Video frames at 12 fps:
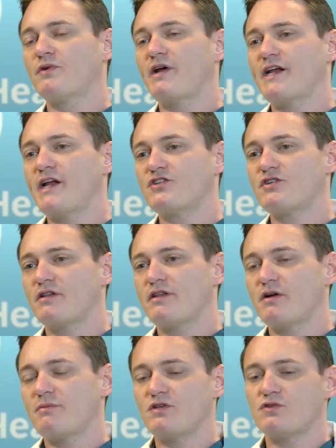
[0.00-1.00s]
radiation
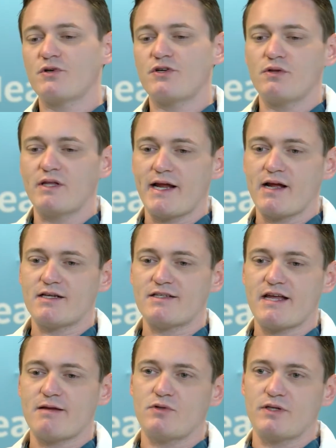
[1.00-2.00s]
therapies where you lay on a
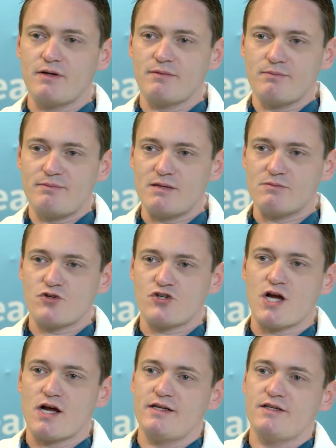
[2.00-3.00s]
table and beams are
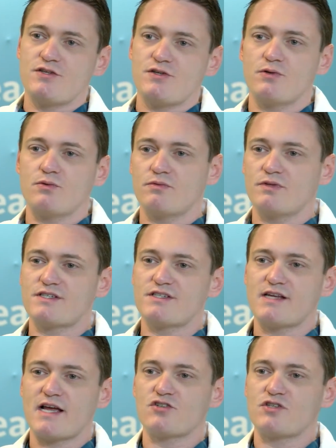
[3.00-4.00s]
shot into you, this
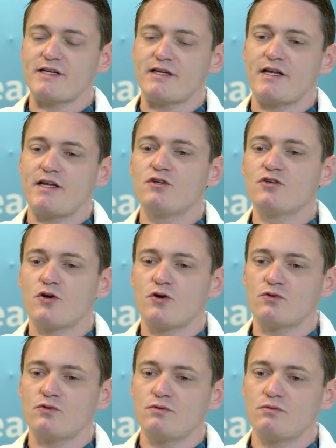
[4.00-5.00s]
is actually an
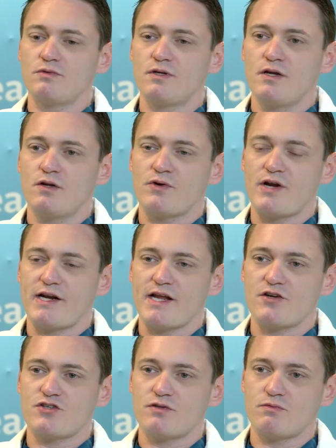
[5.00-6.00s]
internal
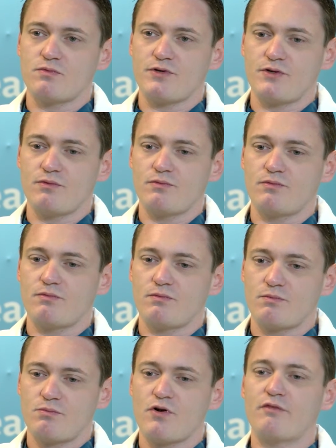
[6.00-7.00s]
radiation where you
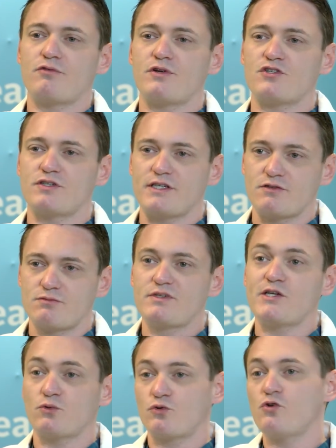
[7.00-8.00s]
preferentially
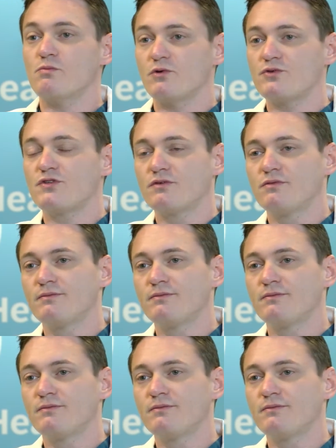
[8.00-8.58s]
kill tumors.